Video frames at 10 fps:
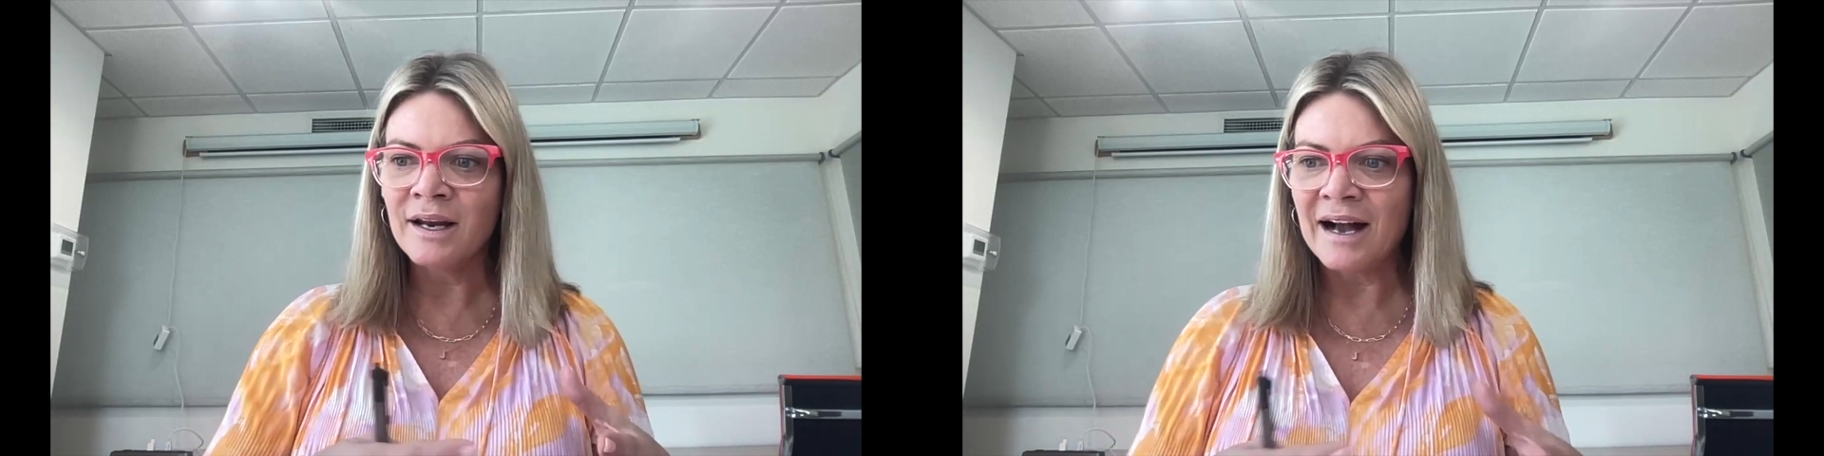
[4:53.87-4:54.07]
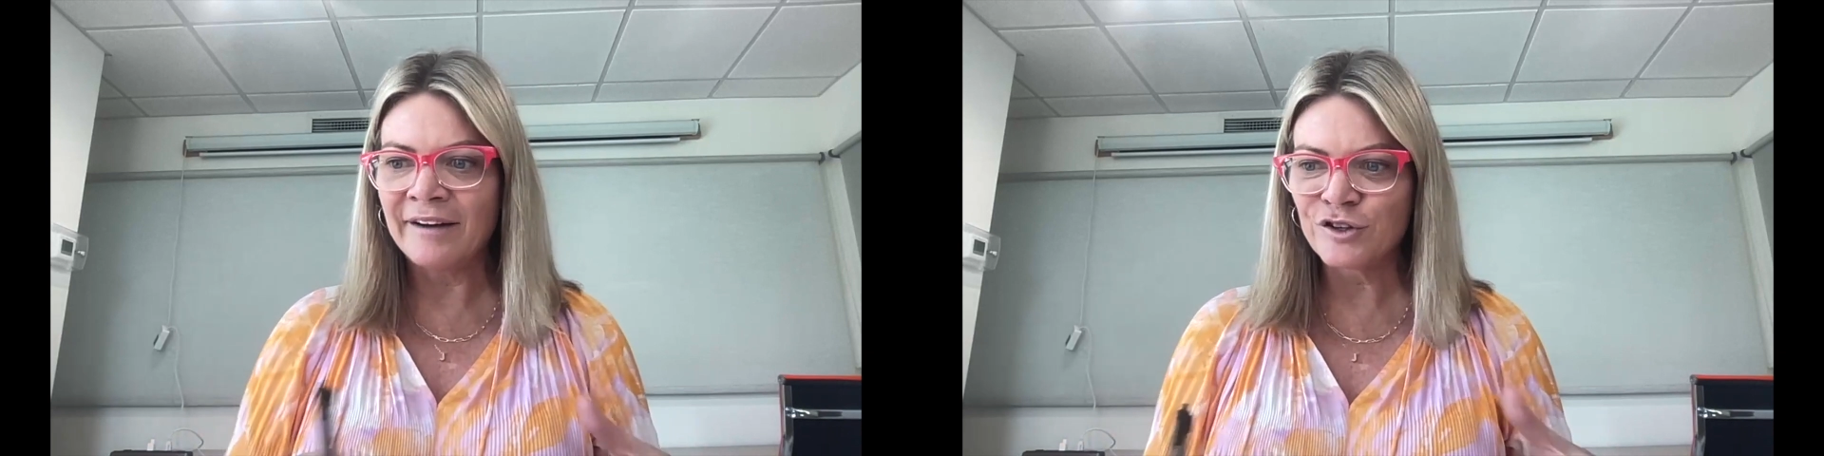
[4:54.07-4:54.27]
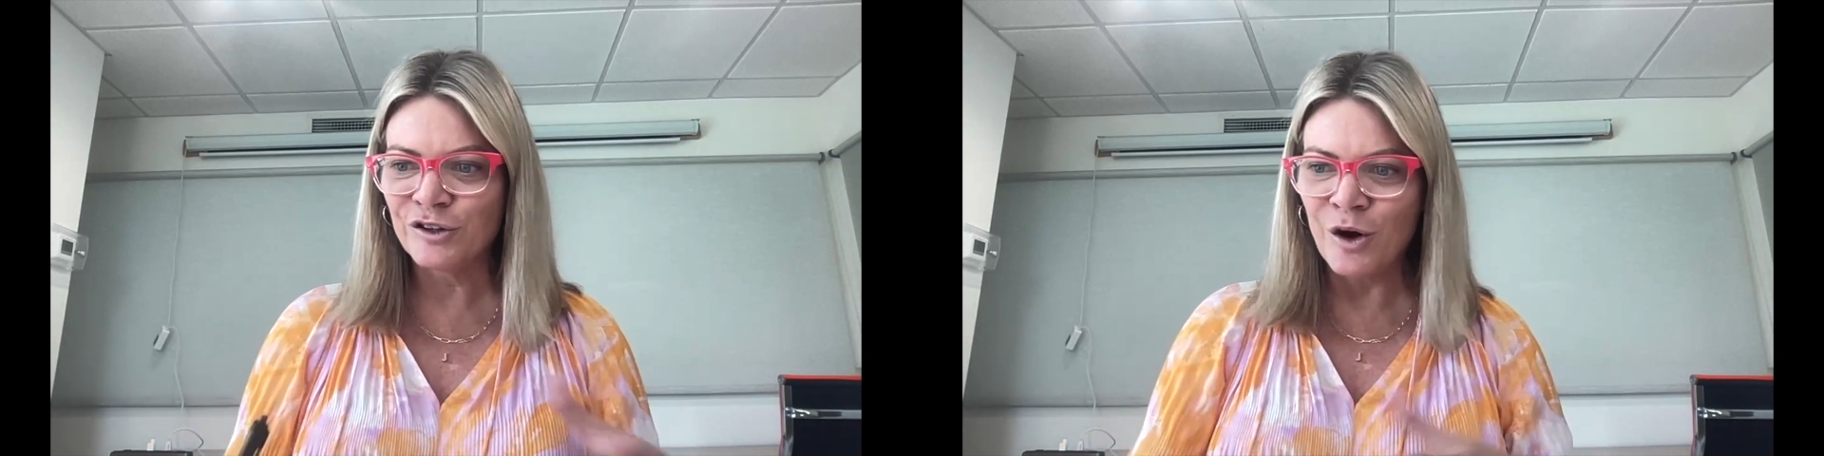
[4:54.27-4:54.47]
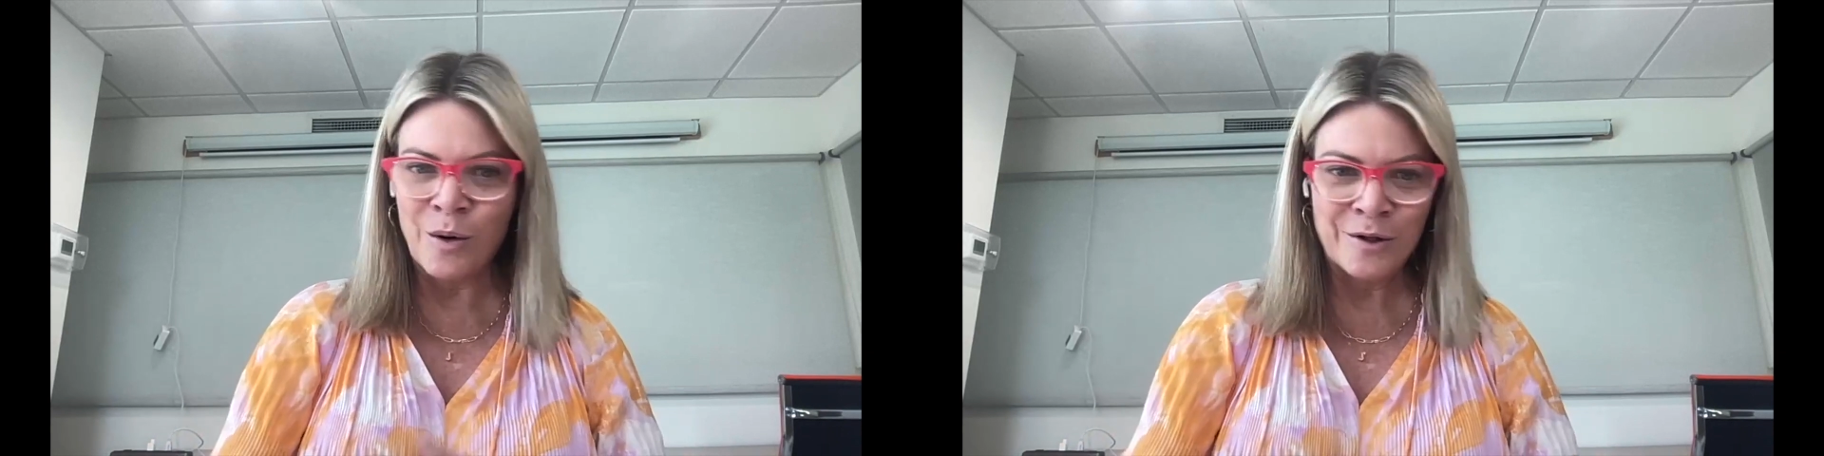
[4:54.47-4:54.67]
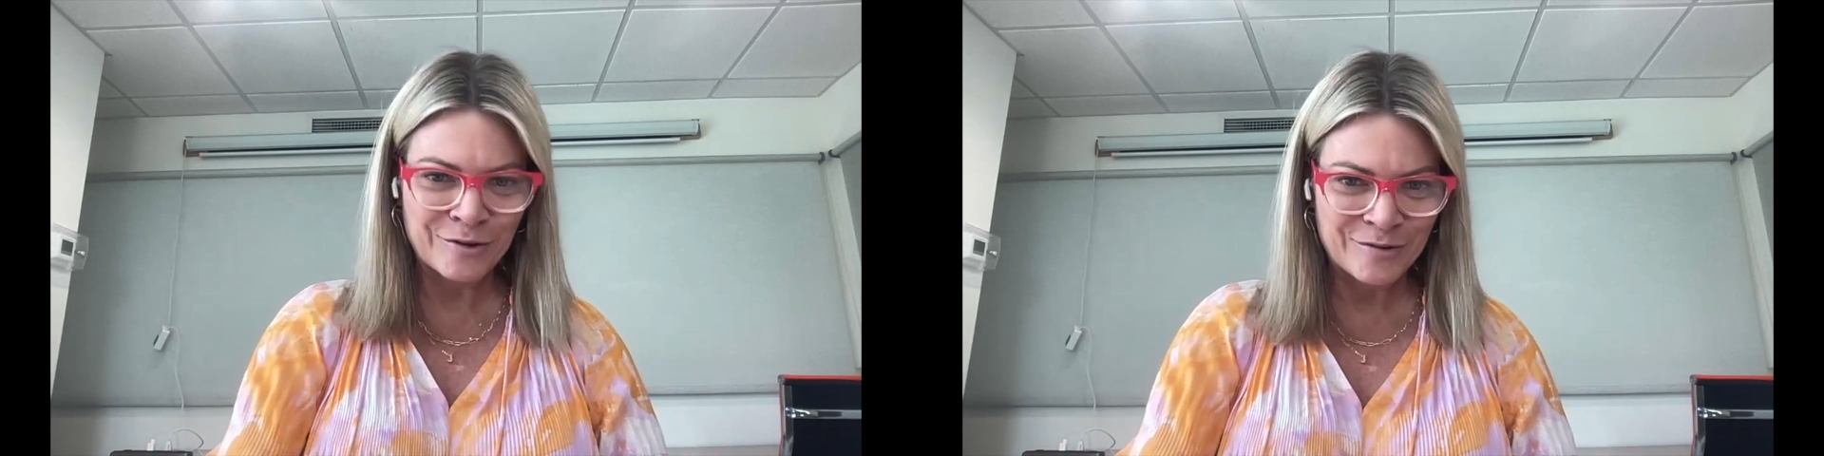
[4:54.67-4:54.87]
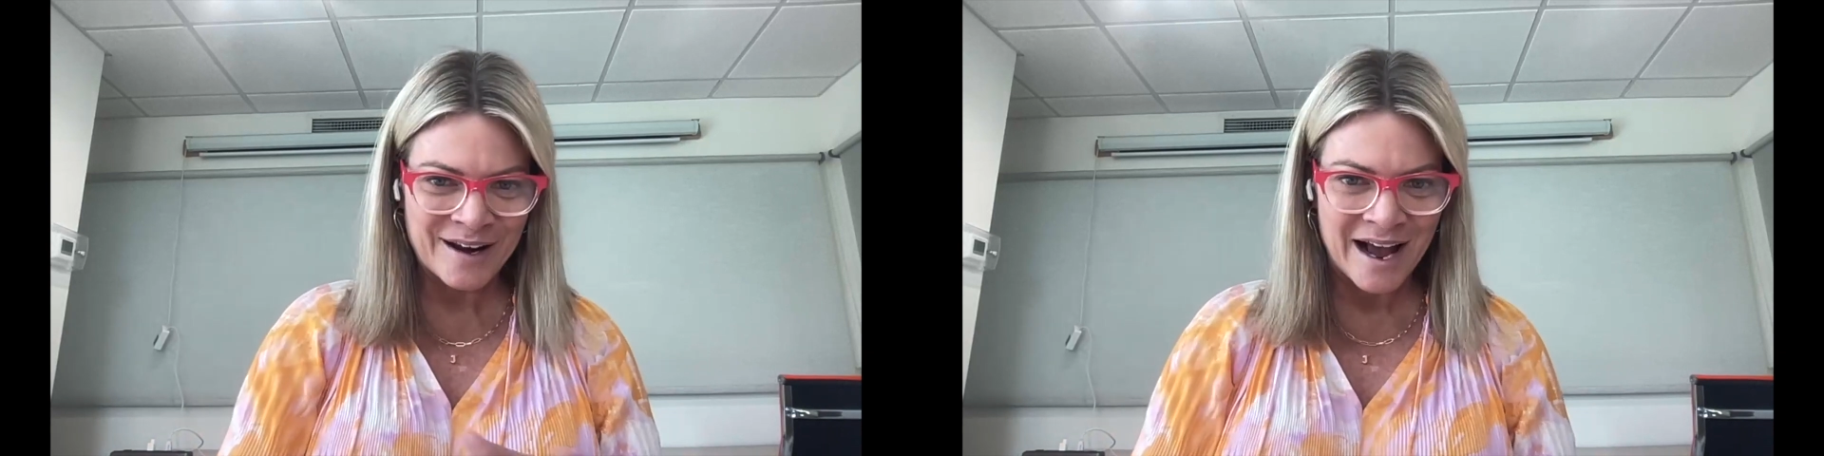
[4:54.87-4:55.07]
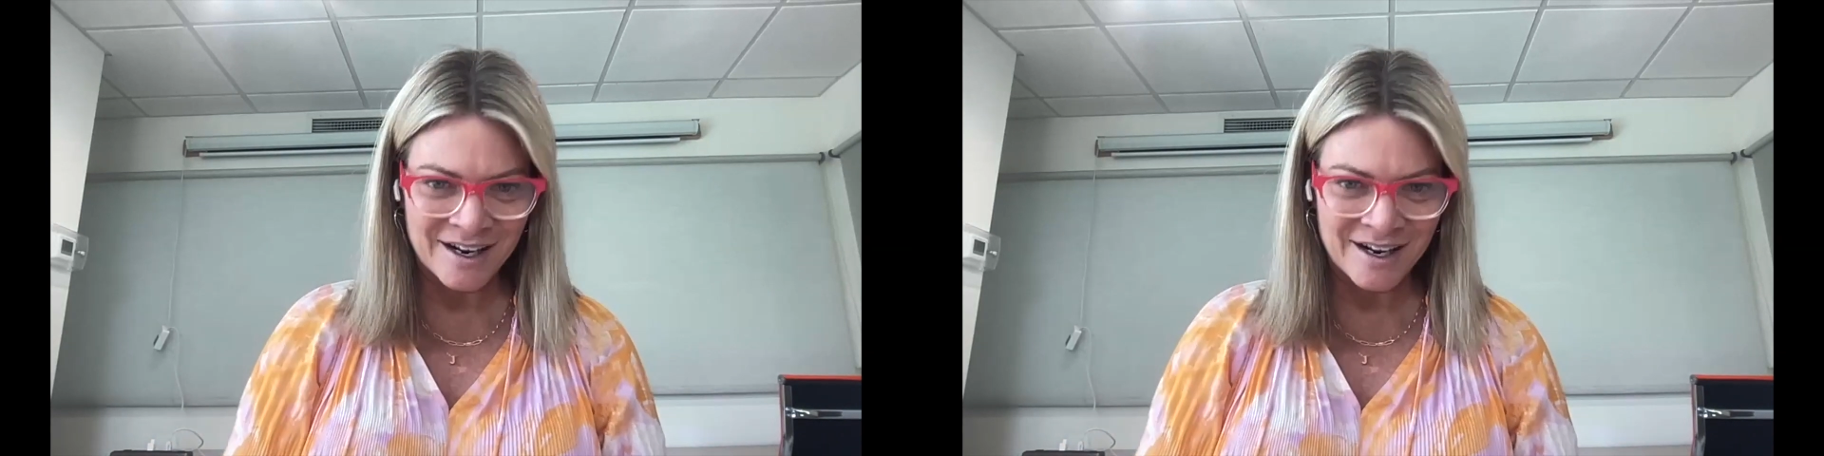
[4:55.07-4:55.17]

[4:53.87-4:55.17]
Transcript: and after going through that